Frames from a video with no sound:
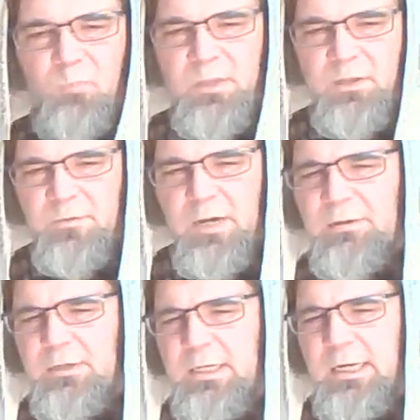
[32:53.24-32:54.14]
And the
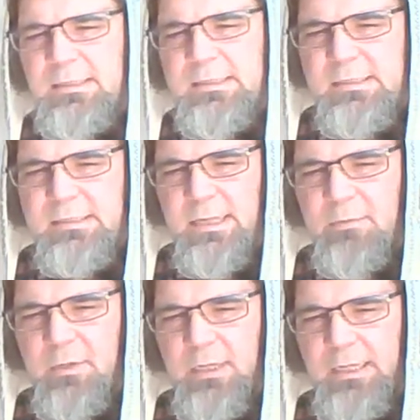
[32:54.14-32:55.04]
Father God's the same
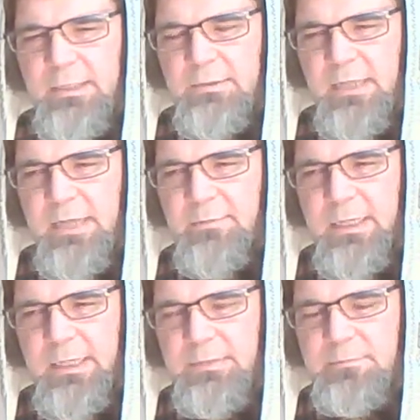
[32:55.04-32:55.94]
way.
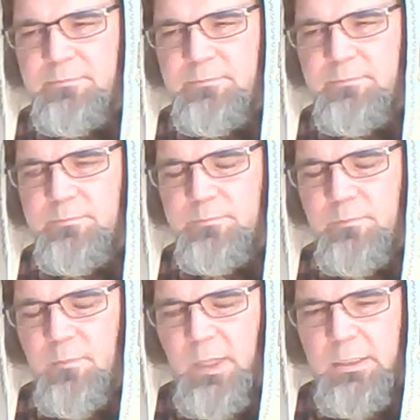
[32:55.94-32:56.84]
Amen.
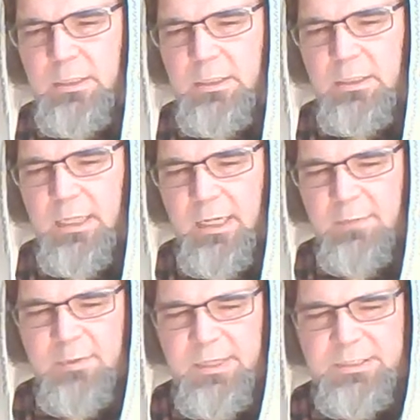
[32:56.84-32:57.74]
God
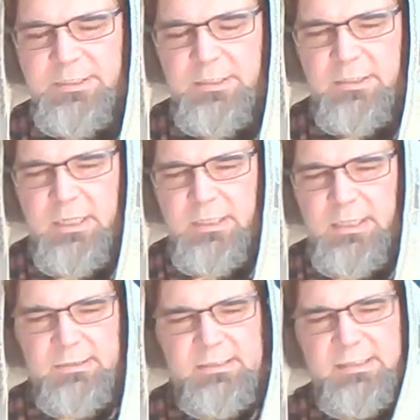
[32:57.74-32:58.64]
bless you.
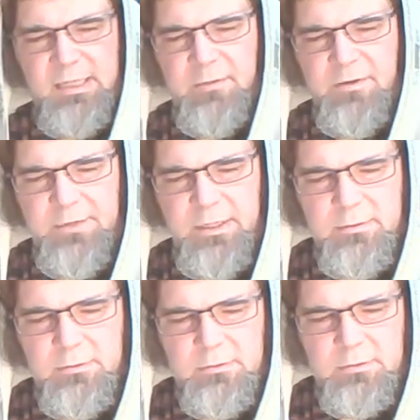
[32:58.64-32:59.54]
Now, some of
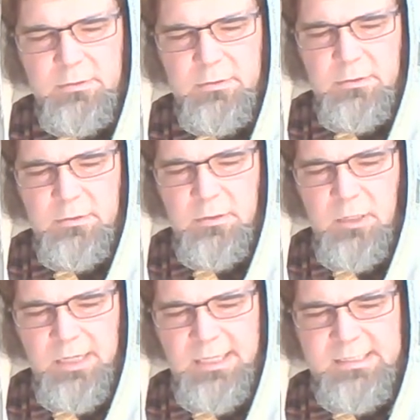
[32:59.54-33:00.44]
you
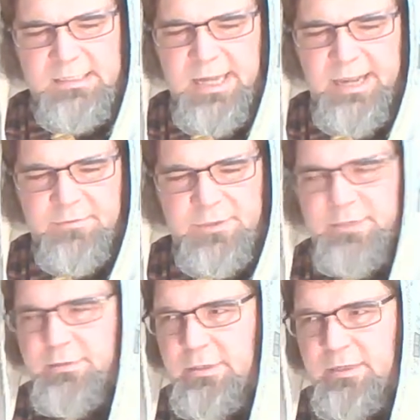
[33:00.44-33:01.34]
are not saved children